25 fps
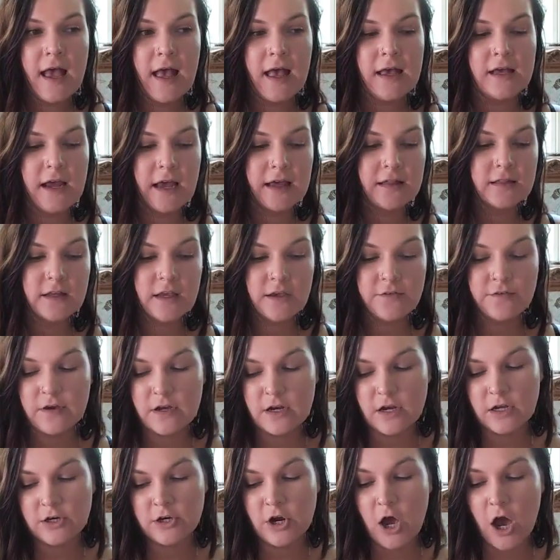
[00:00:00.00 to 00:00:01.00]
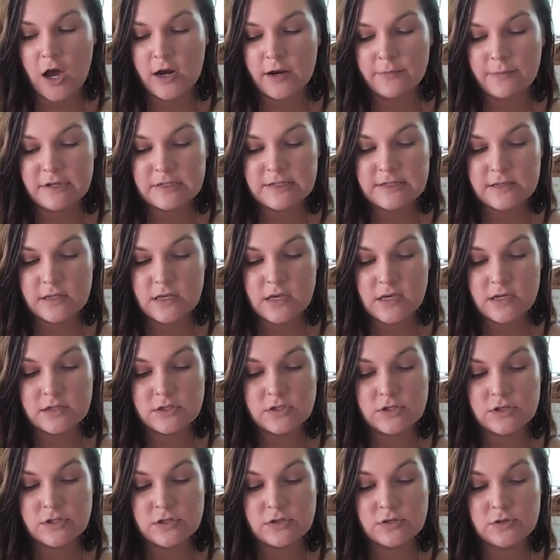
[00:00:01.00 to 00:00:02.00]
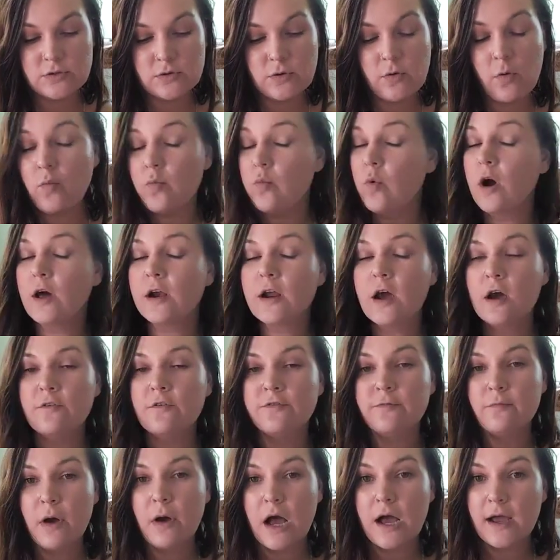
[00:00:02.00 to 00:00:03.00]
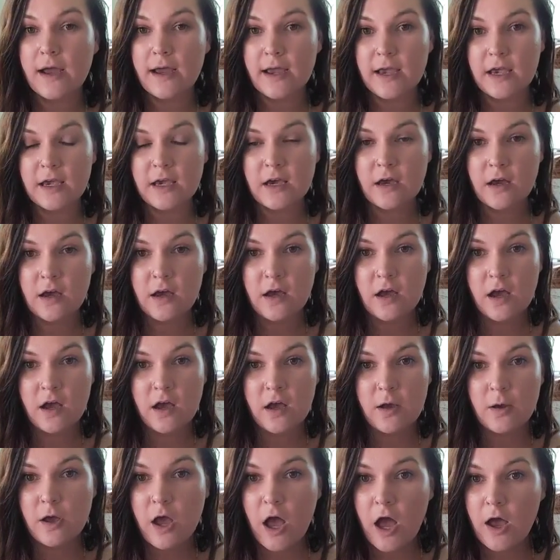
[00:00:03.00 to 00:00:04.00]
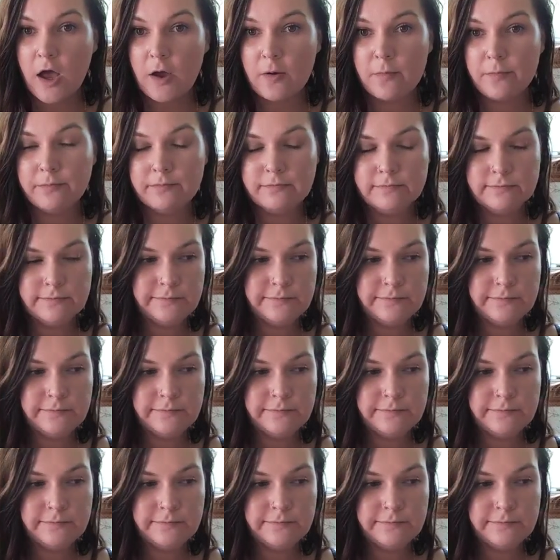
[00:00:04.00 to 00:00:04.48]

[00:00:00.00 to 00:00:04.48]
And I leave it anonymously to one of my um